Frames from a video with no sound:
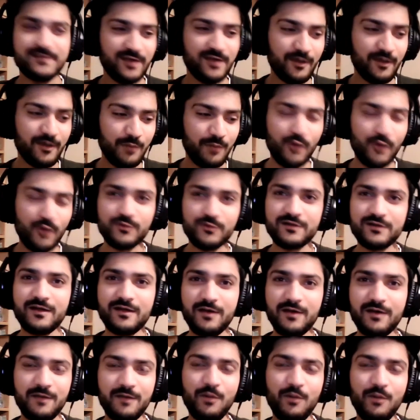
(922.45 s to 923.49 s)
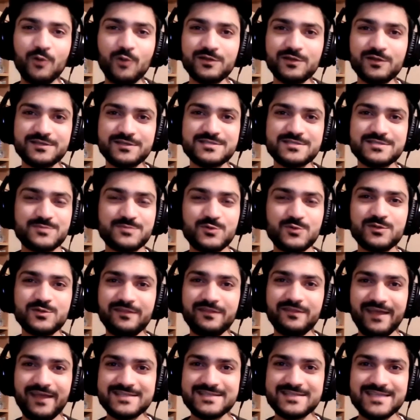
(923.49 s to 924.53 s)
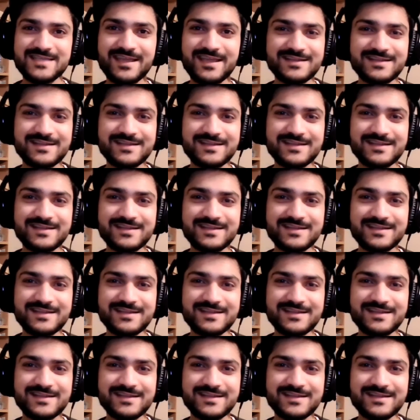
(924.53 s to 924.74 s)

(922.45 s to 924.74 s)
a bowl and a spoon, and that's it.